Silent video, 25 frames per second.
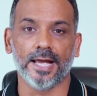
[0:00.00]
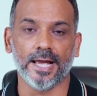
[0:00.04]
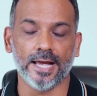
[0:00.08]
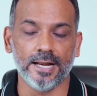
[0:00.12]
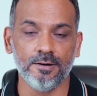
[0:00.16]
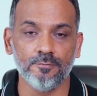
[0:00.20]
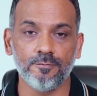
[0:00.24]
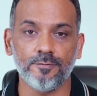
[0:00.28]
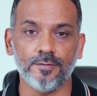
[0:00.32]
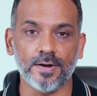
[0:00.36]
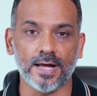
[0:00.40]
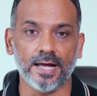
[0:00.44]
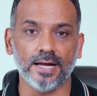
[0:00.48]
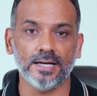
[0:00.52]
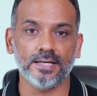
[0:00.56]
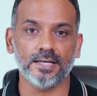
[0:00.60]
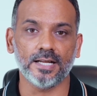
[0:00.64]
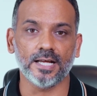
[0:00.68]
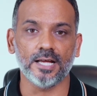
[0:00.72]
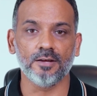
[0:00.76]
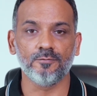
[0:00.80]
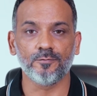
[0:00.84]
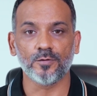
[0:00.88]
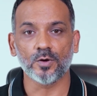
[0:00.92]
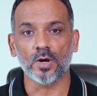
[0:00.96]
In
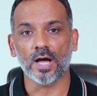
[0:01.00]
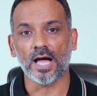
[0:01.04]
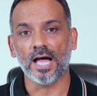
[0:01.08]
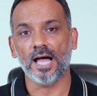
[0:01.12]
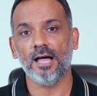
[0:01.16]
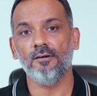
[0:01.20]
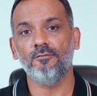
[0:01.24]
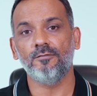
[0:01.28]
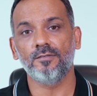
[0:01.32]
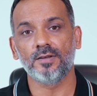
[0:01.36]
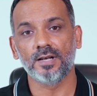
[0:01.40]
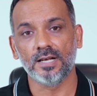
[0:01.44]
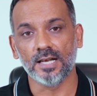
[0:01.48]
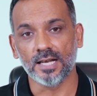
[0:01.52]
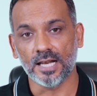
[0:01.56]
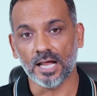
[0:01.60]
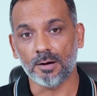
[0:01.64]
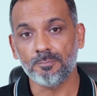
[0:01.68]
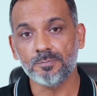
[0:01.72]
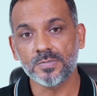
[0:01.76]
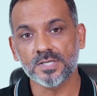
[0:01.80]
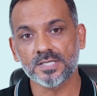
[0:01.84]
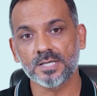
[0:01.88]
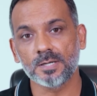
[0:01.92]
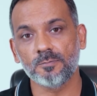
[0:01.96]
fact, if you have
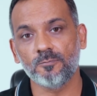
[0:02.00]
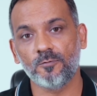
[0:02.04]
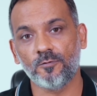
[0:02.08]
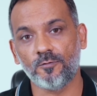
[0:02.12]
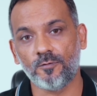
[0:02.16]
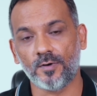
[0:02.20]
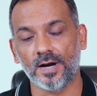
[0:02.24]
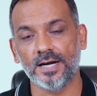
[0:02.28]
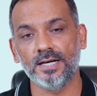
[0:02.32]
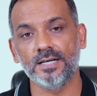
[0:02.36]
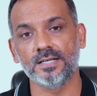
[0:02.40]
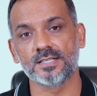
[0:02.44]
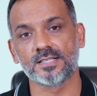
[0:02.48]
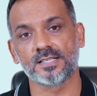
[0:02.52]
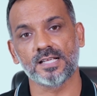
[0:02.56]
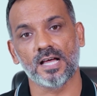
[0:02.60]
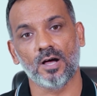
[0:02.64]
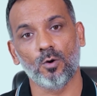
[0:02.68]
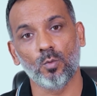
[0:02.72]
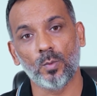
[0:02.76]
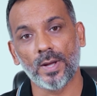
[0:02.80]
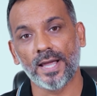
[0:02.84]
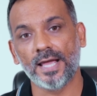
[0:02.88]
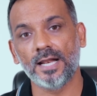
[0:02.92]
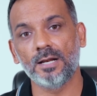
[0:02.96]
lump sum funds
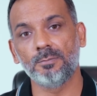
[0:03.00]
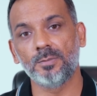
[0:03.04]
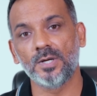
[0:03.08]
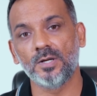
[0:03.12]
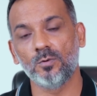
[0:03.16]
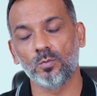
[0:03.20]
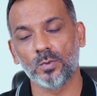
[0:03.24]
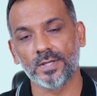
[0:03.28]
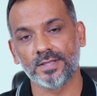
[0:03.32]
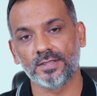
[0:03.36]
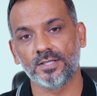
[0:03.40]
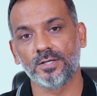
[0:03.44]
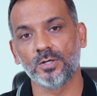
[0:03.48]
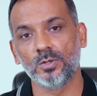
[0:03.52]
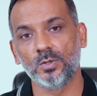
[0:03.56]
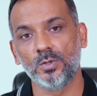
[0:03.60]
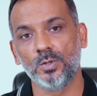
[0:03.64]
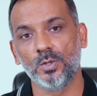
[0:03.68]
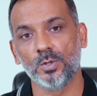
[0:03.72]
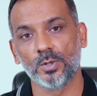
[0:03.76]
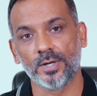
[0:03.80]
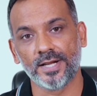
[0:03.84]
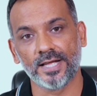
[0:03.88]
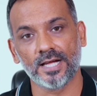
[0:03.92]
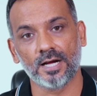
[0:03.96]
available with you
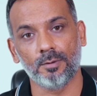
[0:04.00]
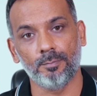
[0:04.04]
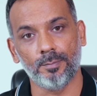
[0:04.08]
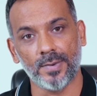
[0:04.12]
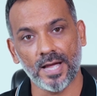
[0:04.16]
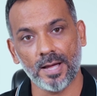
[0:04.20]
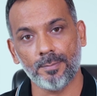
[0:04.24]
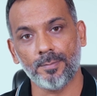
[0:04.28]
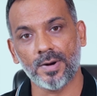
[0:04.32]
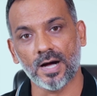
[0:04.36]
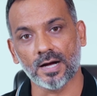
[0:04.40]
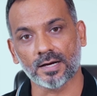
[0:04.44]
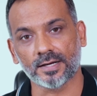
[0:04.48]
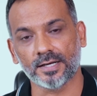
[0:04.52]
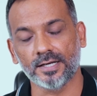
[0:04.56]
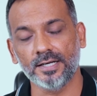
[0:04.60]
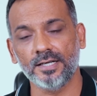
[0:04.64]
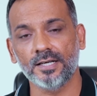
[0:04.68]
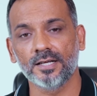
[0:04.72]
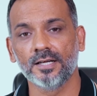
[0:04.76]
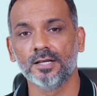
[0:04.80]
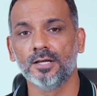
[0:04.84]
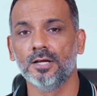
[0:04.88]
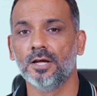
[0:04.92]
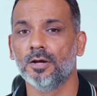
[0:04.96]
during a bear
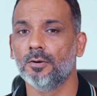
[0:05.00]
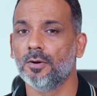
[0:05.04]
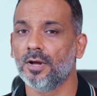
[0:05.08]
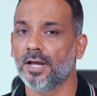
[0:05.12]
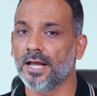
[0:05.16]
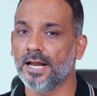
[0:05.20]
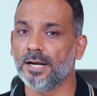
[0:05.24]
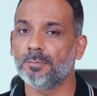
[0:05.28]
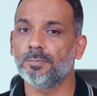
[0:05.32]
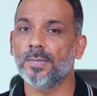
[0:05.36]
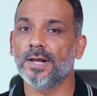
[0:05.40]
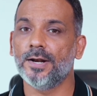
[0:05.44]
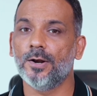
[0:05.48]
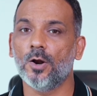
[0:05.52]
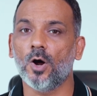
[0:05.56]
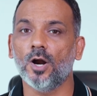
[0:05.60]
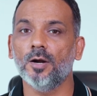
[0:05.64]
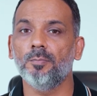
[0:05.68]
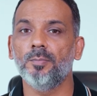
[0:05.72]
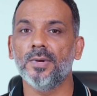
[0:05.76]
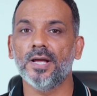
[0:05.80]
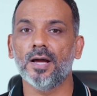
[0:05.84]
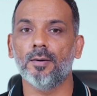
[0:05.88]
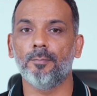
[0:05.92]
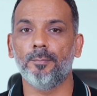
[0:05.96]
market, it may
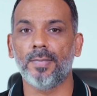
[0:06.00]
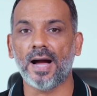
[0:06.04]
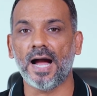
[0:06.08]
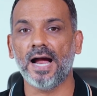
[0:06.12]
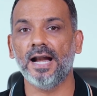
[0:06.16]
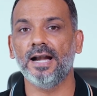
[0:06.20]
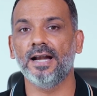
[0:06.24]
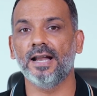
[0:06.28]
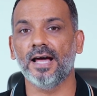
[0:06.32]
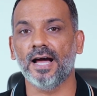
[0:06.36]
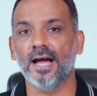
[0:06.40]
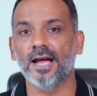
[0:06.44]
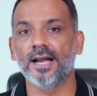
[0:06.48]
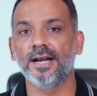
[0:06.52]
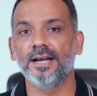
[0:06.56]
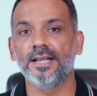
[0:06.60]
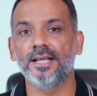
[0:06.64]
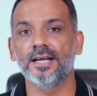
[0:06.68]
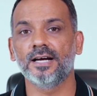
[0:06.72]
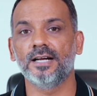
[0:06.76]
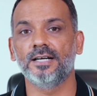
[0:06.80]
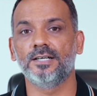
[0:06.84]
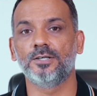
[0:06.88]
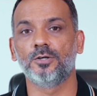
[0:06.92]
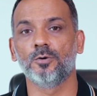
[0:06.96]
not be a bad
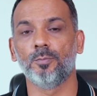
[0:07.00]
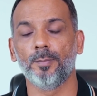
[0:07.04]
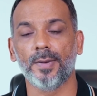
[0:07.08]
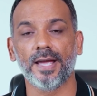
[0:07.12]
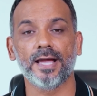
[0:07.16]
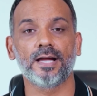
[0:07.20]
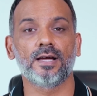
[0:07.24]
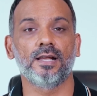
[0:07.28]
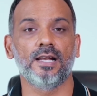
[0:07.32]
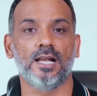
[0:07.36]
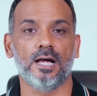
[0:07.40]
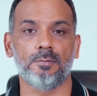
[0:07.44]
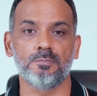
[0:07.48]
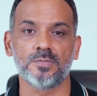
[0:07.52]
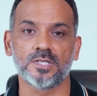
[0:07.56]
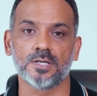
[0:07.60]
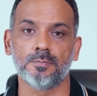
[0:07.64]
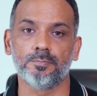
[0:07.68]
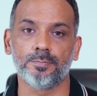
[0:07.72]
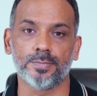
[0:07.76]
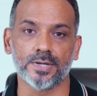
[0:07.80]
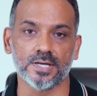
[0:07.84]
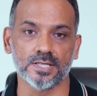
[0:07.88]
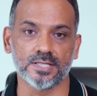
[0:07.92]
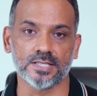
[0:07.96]
idea to make a lump
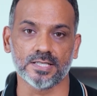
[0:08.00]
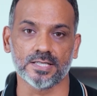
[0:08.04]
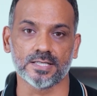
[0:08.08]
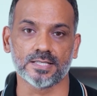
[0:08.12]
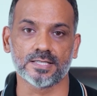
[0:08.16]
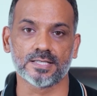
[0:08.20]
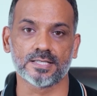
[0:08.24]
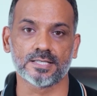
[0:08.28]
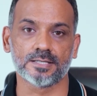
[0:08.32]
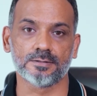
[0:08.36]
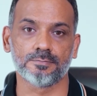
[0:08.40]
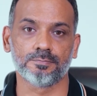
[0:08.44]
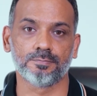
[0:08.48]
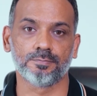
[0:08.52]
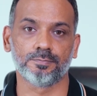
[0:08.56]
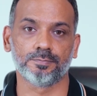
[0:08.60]
sum purchase.